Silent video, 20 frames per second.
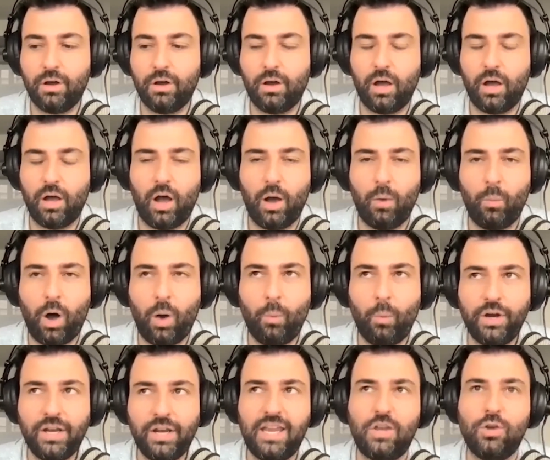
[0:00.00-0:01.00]
I
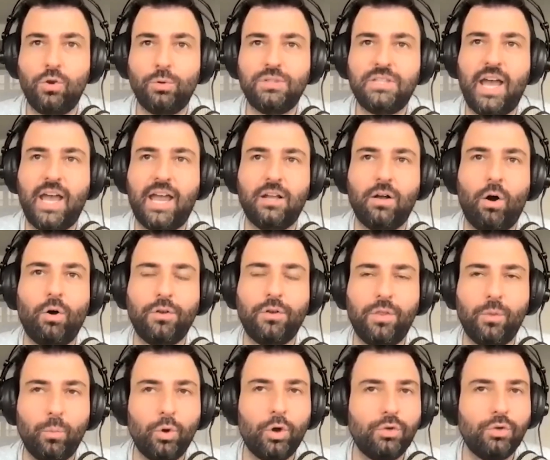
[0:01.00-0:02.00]
want to get your take on
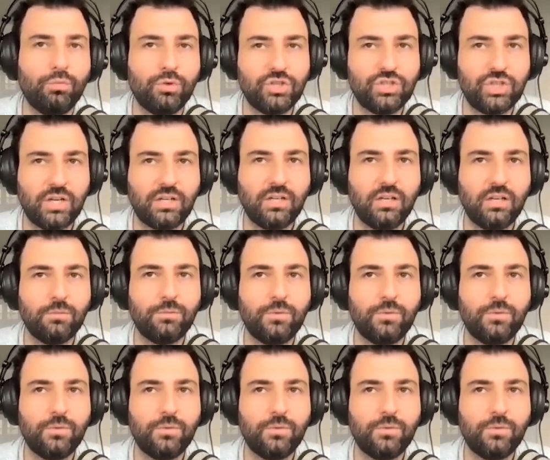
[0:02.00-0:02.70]
the word regenerative,